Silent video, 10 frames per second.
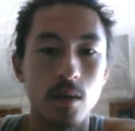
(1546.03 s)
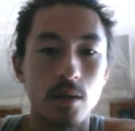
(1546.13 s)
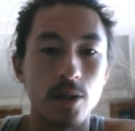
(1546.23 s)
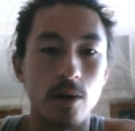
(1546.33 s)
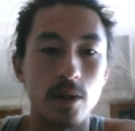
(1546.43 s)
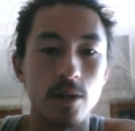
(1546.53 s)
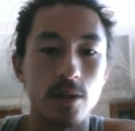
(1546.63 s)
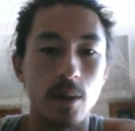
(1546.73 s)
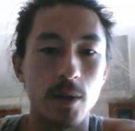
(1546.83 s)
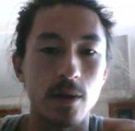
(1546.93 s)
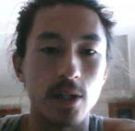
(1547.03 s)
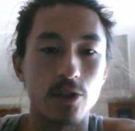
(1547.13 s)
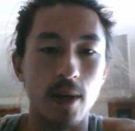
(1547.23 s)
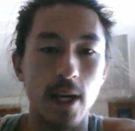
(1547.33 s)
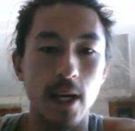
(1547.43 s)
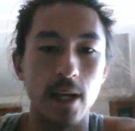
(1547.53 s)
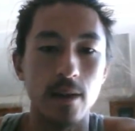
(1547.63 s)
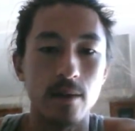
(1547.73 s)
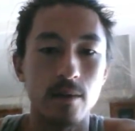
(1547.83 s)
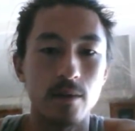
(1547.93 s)
So could do something like
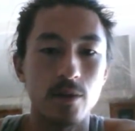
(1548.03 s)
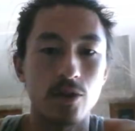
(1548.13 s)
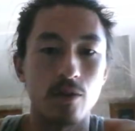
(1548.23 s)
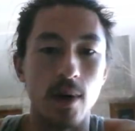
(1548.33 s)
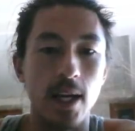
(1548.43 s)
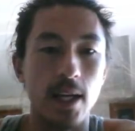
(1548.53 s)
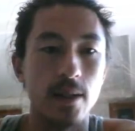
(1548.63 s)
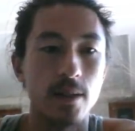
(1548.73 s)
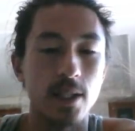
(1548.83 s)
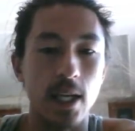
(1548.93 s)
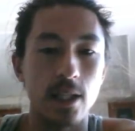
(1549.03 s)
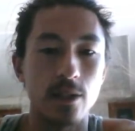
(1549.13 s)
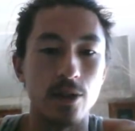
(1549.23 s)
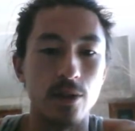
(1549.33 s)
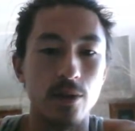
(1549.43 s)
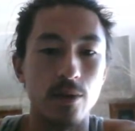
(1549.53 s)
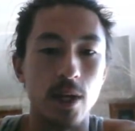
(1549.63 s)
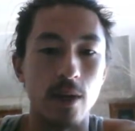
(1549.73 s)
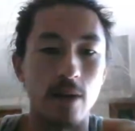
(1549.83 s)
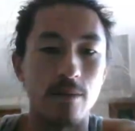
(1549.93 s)
trade, take 2,
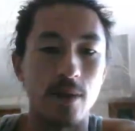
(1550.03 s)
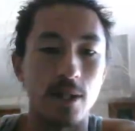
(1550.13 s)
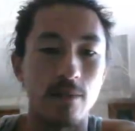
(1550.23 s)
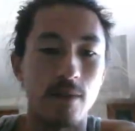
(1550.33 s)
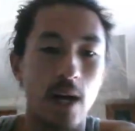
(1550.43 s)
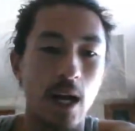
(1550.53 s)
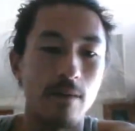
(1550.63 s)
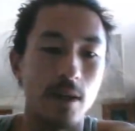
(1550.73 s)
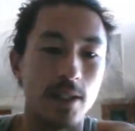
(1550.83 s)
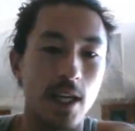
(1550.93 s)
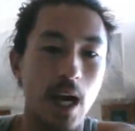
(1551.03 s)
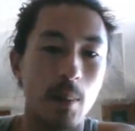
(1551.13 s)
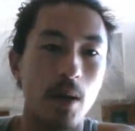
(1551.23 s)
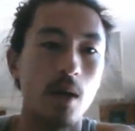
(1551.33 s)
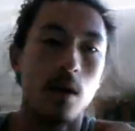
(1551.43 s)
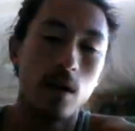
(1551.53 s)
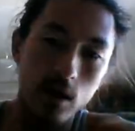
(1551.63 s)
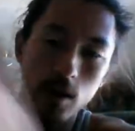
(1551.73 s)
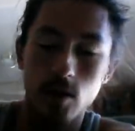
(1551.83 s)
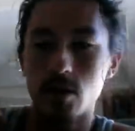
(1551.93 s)
they lifelink to 5, untap,
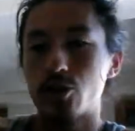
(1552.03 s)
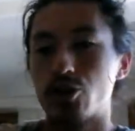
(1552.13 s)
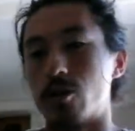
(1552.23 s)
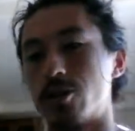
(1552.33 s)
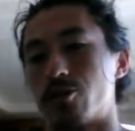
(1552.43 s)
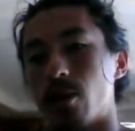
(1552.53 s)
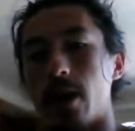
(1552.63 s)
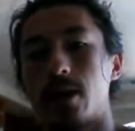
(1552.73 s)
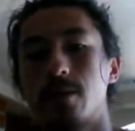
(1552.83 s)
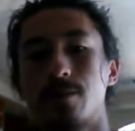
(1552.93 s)
sure strike.